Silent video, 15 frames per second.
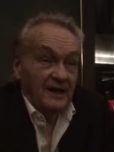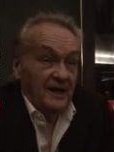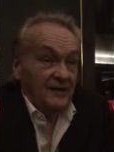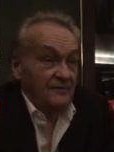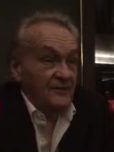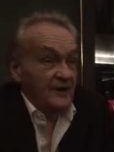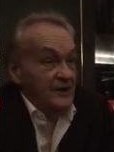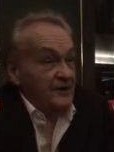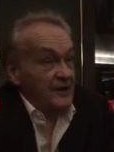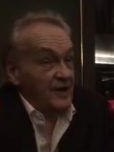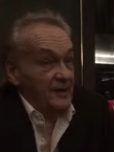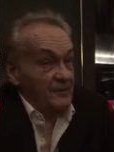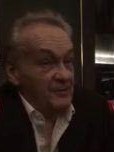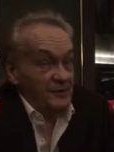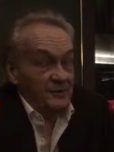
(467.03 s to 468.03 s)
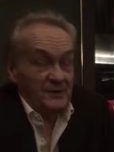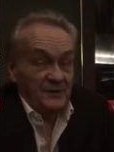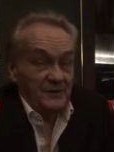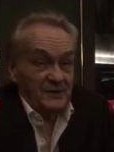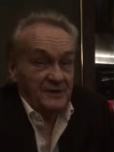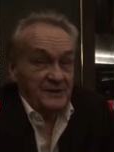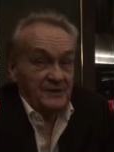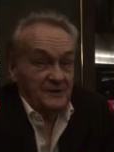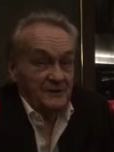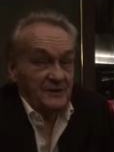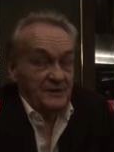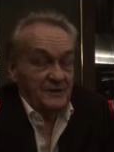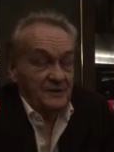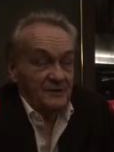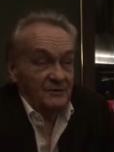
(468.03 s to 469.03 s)
I'm very happy with, with,
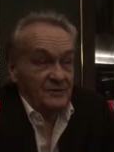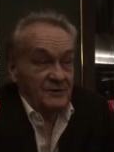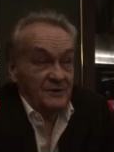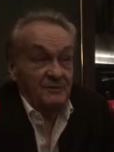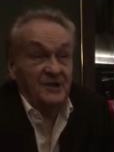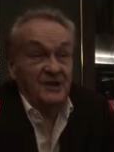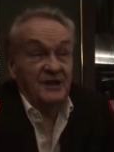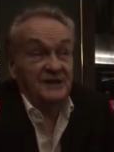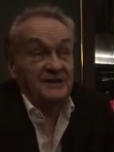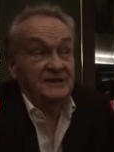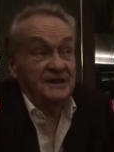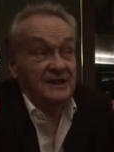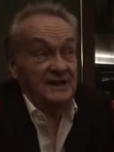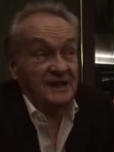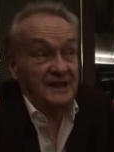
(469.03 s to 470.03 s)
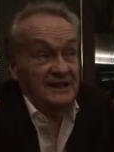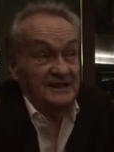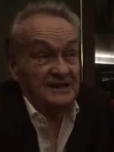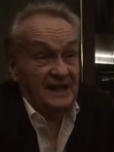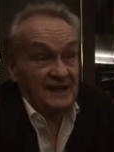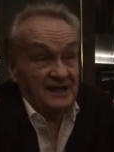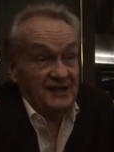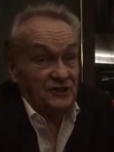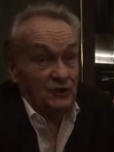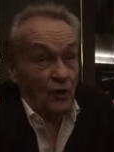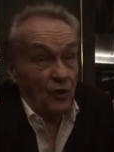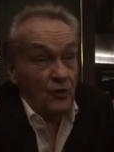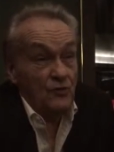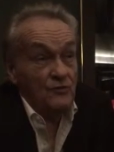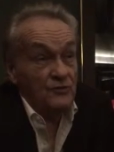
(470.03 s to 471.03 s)
with, with him. He, he has done his
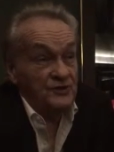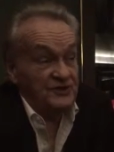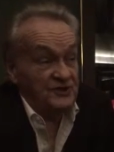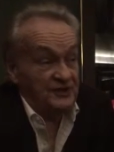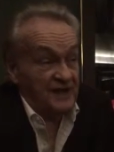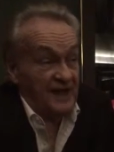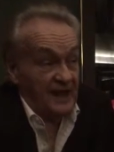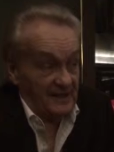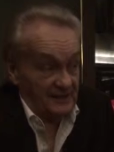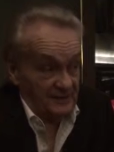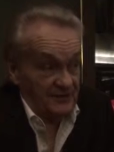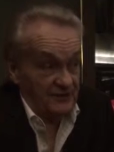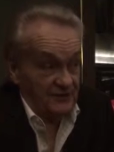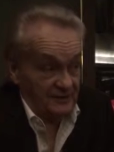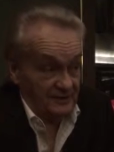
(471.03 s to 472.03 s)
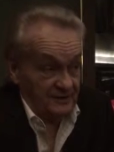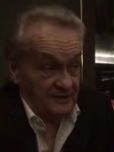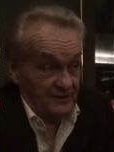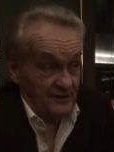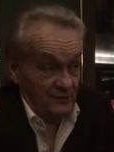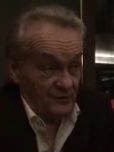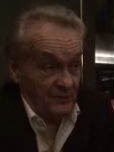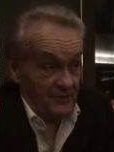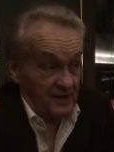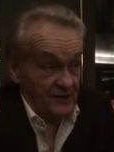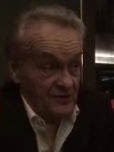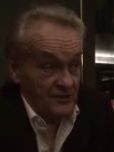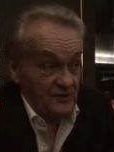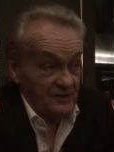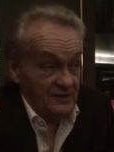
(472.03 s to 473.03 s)
own stunts, can you
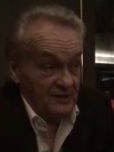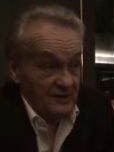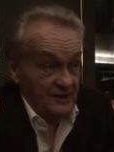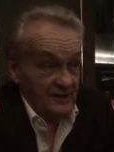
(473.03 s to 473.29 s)
imagine?